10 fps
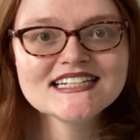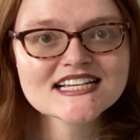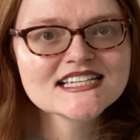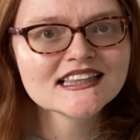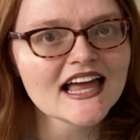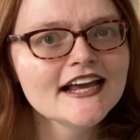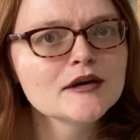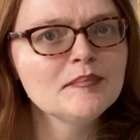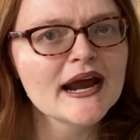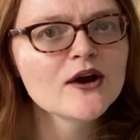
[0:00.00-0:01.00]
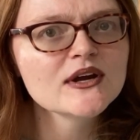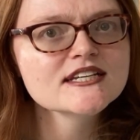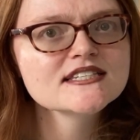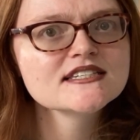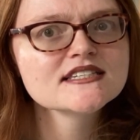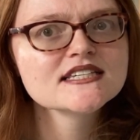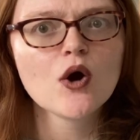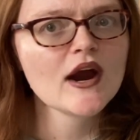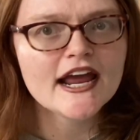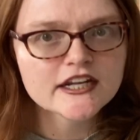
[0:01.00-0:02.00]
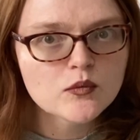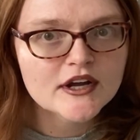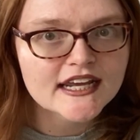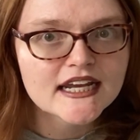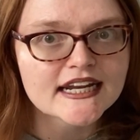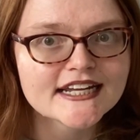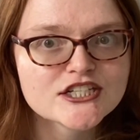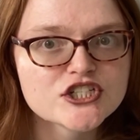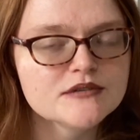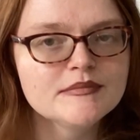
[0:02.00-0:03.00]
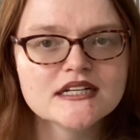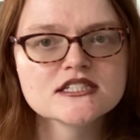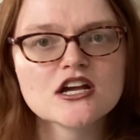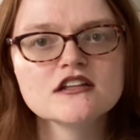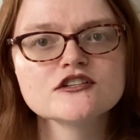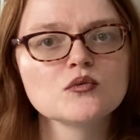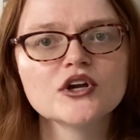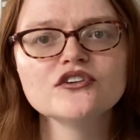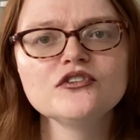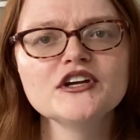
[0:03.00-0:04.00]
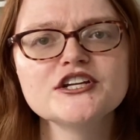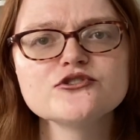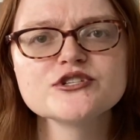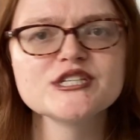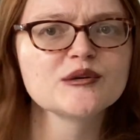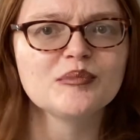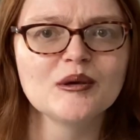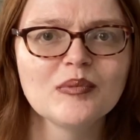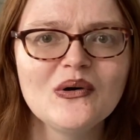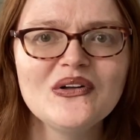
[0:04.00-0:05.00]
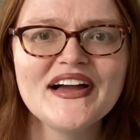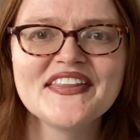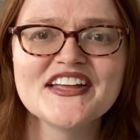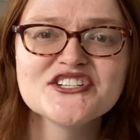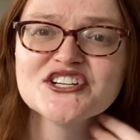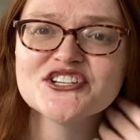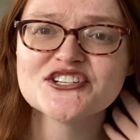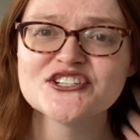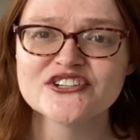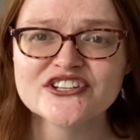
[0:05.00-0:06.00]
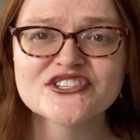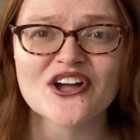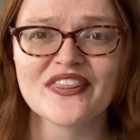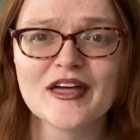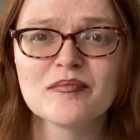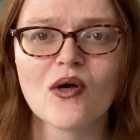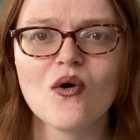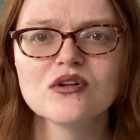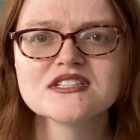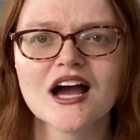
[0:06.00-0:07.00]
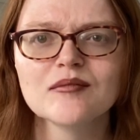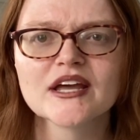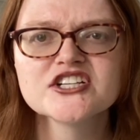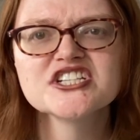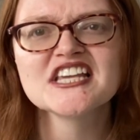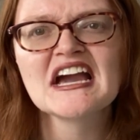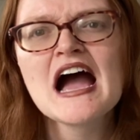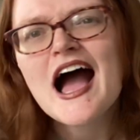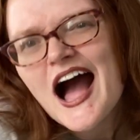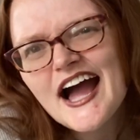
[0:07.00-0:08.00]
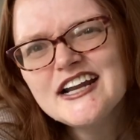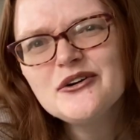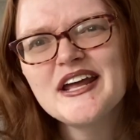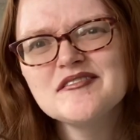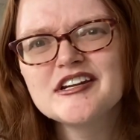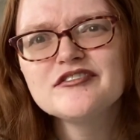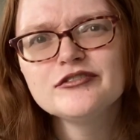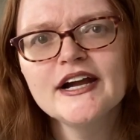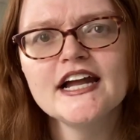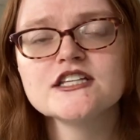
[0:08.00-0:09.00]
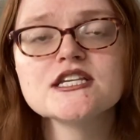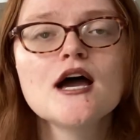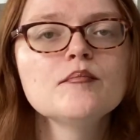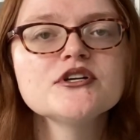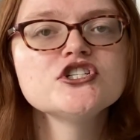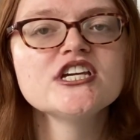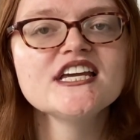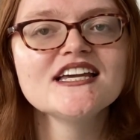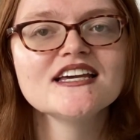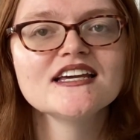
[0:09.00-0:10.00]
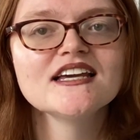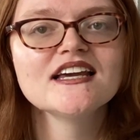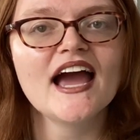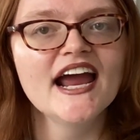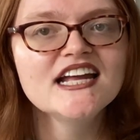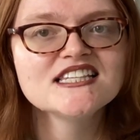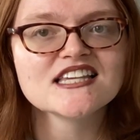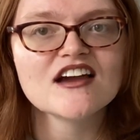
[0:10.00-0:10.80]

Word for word: doesn't like Paris or anyone in it. She meets all these wonderful, interesting people, and then she just shits on them the whole time. Like, she's like, I don't have any friends, but she hates